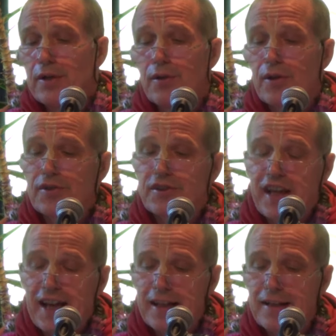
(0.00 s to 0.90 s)
your
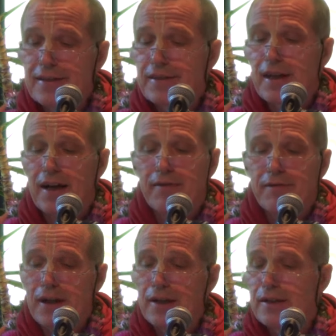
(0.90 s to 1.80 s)
cells are
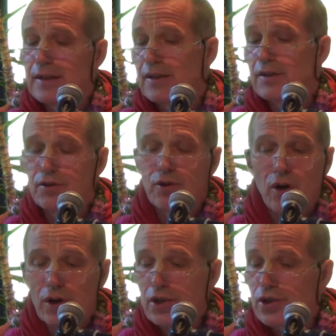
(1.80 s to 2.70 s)
very
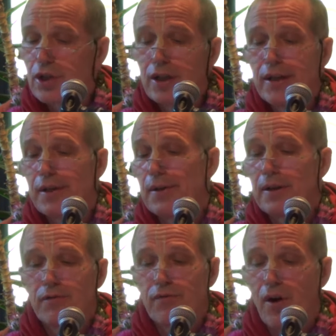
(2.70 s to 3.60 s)
doggishly
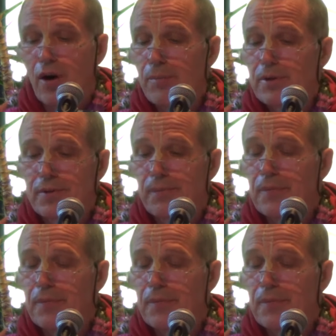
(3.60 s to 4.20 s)
informed.